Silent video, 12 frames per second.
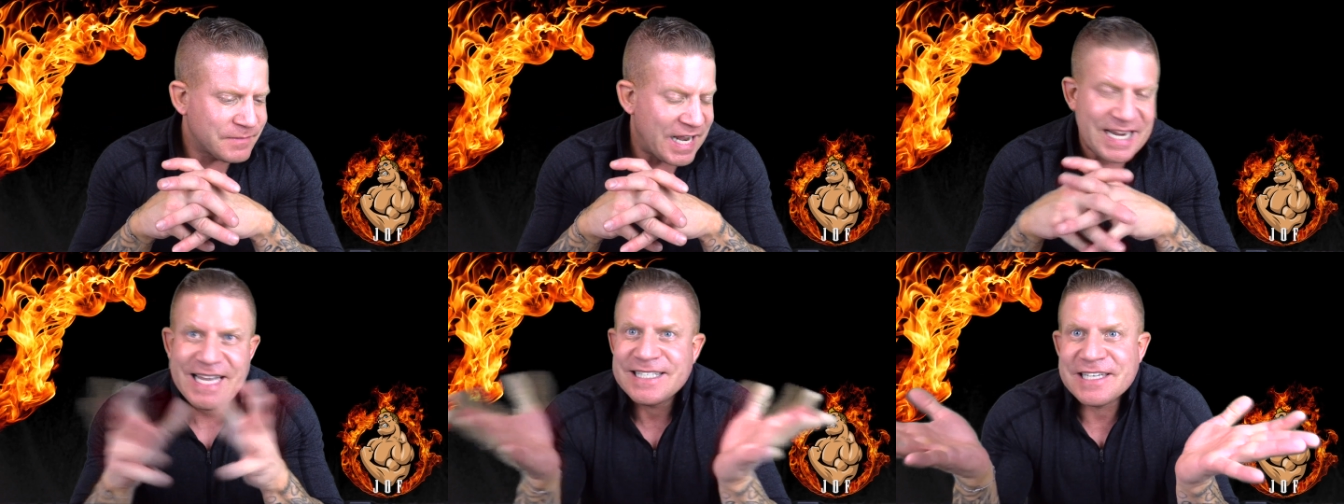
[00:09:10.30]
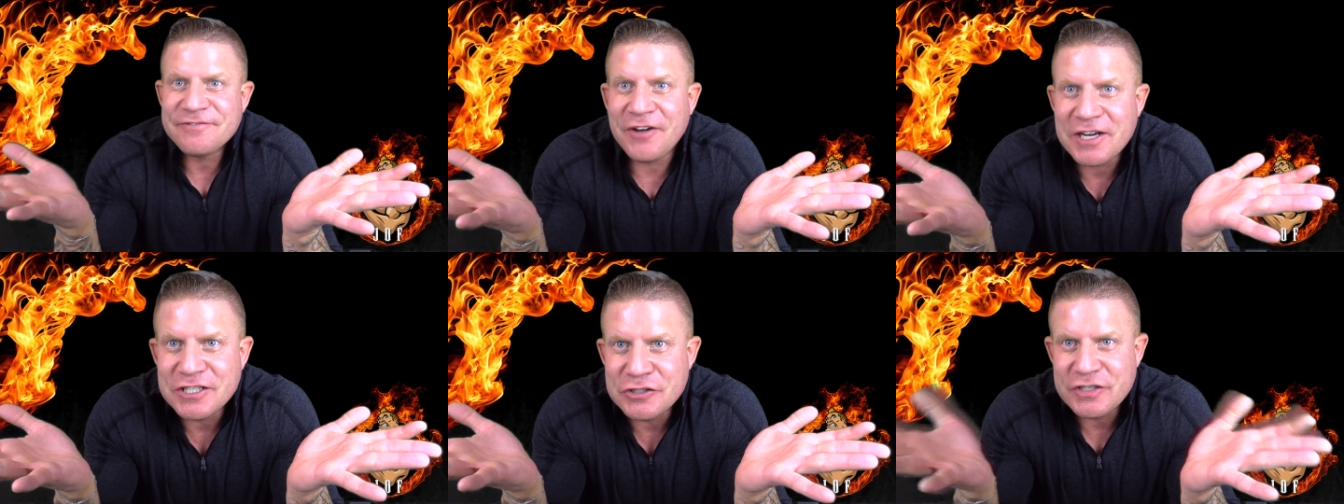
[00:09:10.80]
and he's in
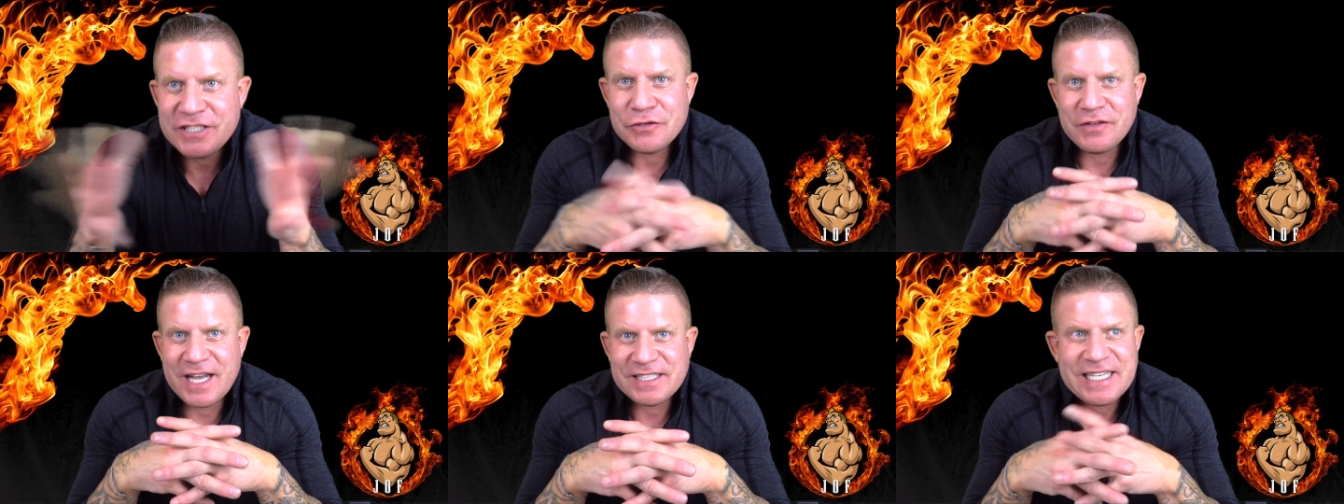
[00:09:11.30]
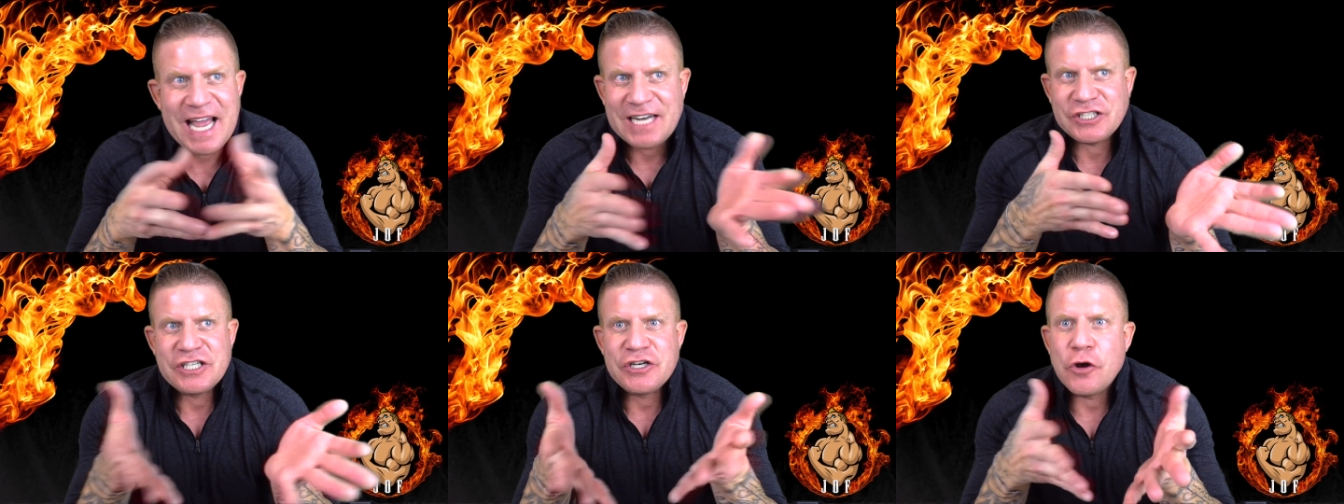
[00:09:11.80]
fucking jiu-jitsu class. He
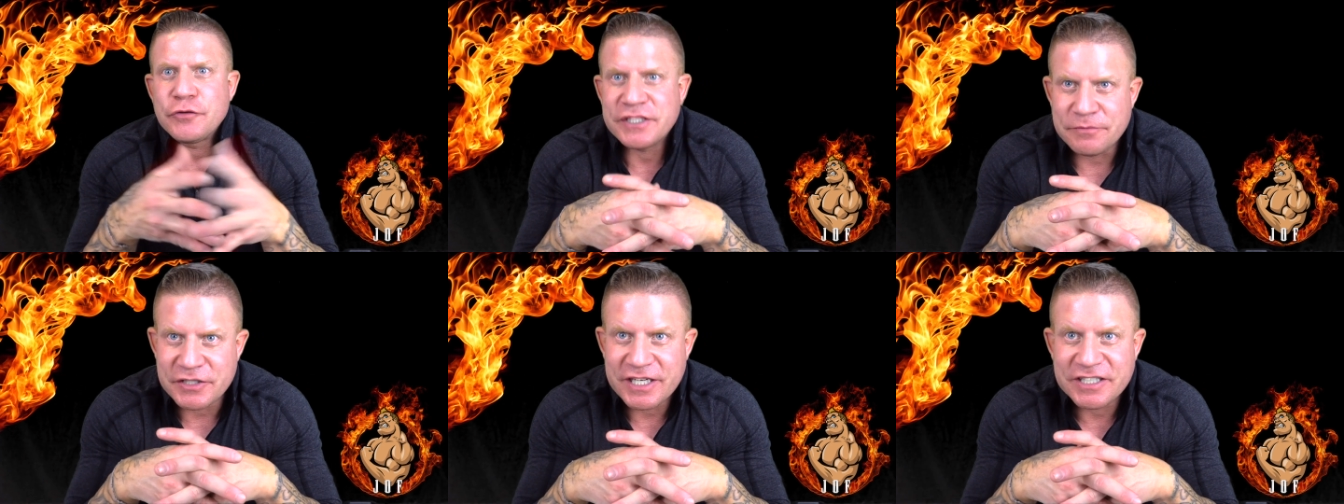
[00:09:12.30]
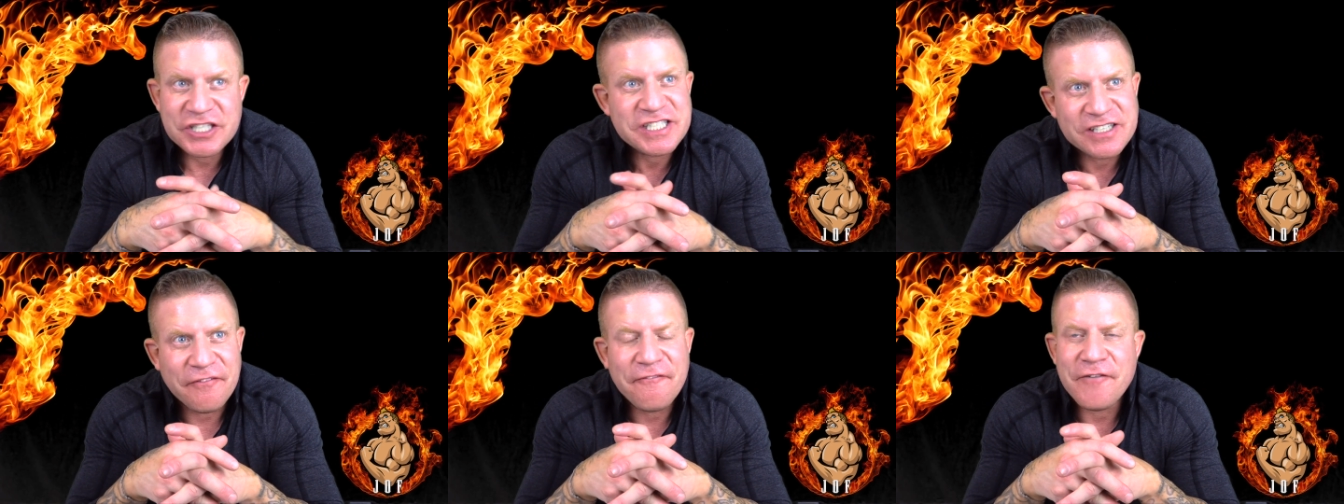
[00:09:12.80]
actually knows some shit. She
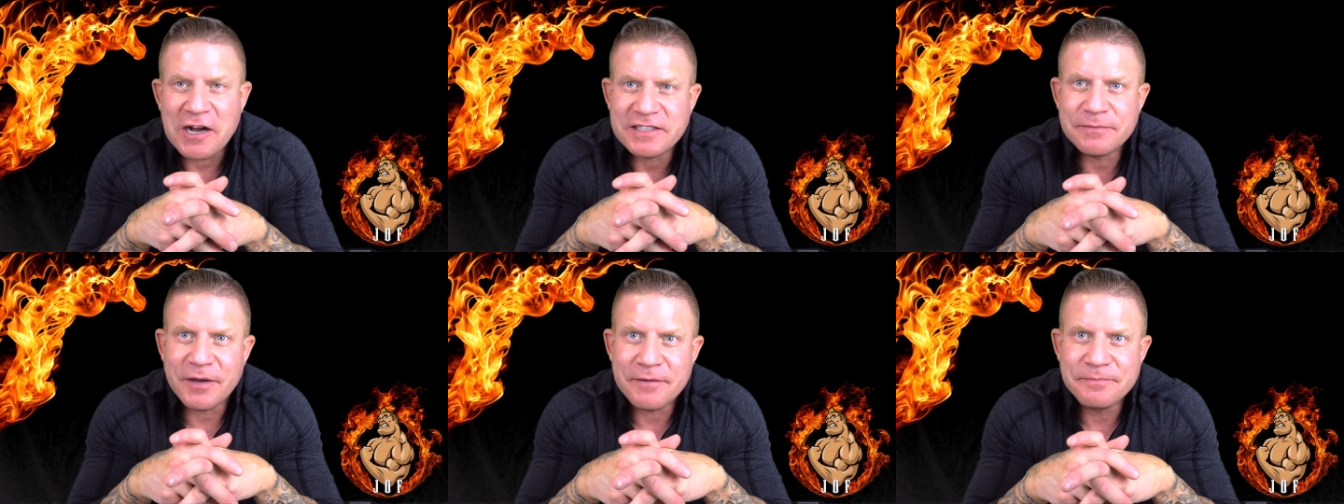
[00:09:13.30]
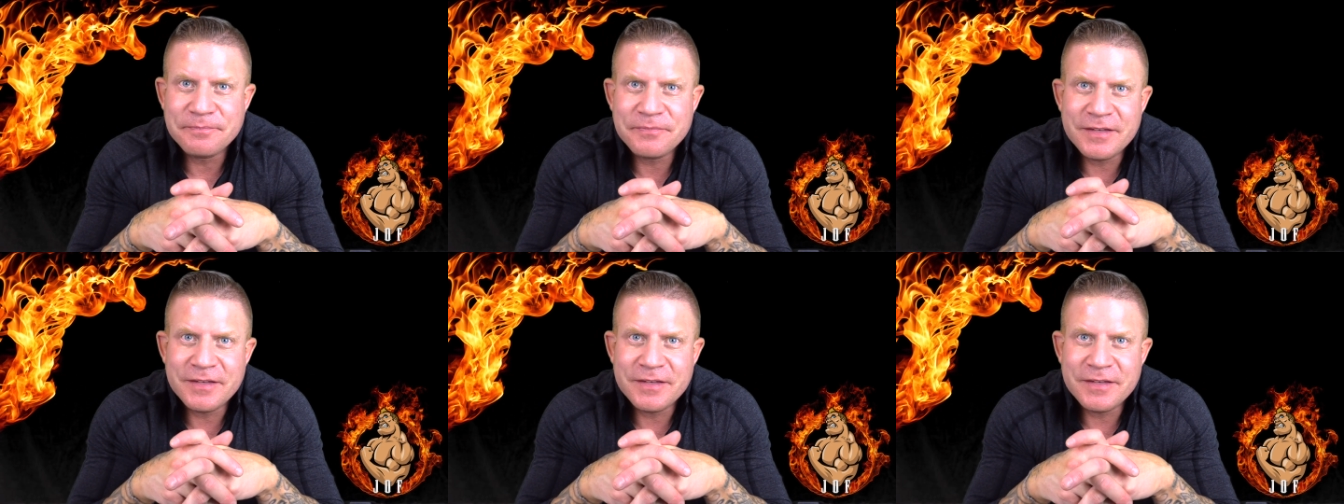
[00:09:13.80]
still fucked him up.